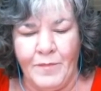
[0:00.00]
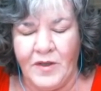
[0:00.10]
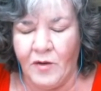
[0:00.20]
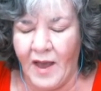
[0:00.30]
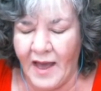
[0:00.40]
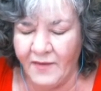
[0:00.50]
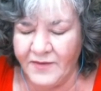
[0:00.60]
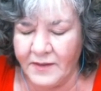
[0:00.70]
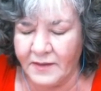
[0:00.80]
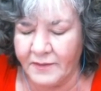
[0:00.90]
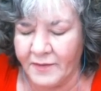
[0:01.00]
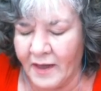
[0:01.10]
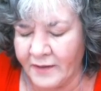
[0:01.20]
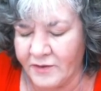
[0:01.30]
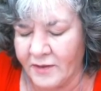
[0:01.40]
You have to
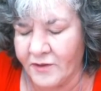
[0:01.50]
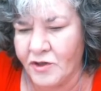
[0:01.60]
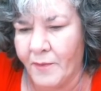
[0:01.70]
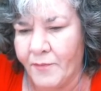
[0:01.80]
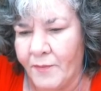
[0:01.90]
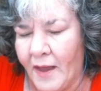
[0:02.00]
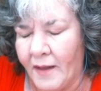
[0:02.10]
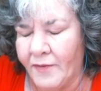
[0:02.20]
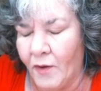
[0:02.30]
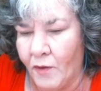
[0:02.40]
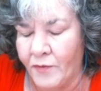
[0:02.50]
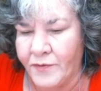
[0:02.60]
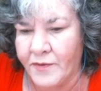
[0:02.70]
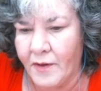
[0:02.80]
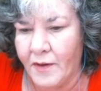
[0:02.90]
cut the
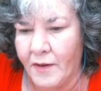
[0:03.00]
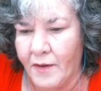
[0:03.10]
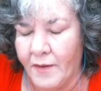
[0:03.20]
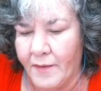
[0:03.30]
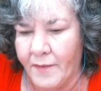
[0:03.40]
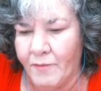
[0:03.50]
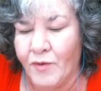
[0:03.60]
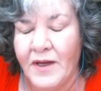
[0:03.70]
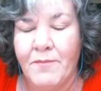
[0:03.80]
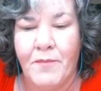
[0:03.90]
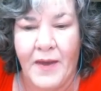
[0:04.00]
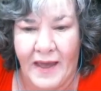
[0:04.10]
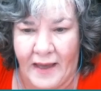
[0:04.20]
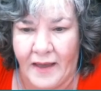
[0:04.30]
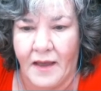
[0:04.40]
holes pretty
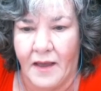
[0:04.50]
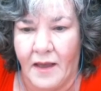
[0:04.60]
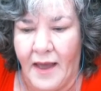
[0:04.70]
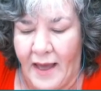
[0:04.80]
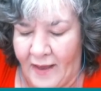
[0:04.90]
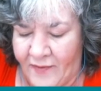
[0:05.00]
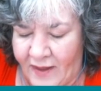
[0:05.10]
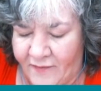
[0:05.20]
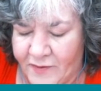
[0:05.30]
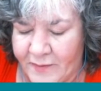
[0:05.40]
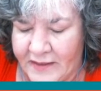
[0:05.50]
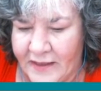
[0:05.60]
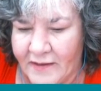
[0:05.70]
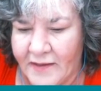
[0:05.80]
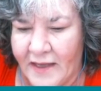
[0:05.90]
big, and they have to be
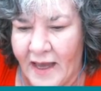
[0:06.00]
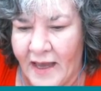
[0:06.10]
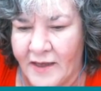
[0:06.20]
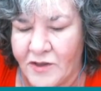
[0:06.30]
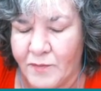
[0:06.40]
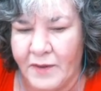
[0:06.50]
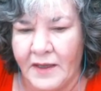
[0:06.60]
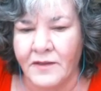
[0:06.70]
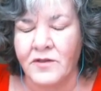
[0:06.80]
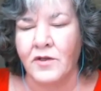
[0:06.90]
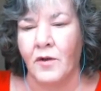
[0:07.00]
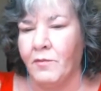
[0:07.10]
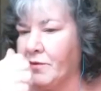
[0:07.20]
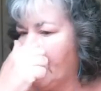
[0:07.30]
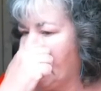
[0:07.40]
near the edge because,
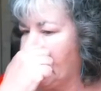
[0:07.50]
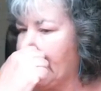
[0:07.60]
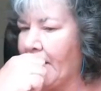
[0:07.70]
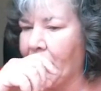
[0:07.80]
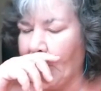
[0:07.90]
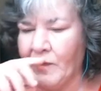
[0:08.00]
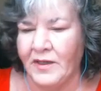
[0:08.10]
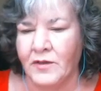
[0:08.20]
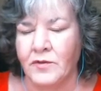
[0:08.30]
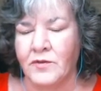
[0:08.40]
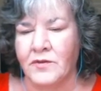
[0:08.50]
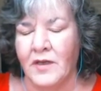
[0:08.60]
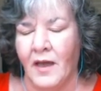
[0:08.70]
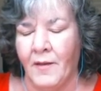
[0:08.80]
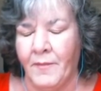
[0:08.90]
most of the time when we use
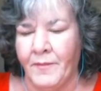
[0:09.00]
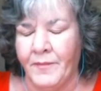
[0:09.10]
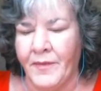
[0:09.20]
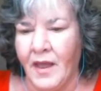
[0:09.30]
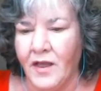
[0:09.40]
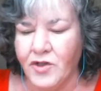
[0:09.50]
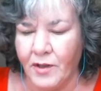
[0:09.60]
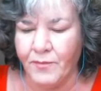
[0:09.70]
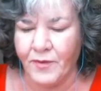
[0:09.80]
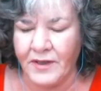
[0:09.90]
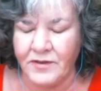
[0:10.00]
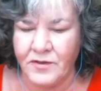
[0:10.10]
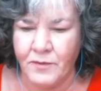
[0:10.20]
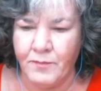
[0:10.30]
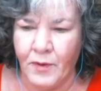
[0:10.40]
jump rings
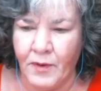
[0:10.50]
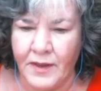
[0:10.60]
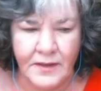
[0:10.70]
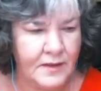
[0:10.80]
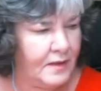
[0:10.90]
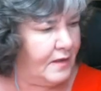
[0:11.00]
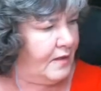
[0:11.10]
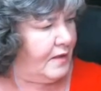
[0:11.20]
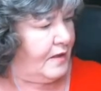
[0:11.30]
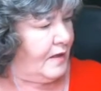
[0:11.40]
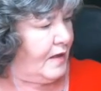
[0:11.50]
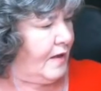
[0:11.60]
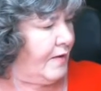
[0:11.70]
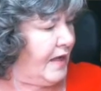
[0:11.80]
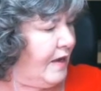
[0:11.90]
to put
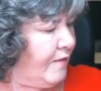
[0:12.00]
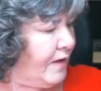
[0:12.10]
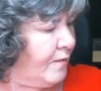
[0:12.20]
earring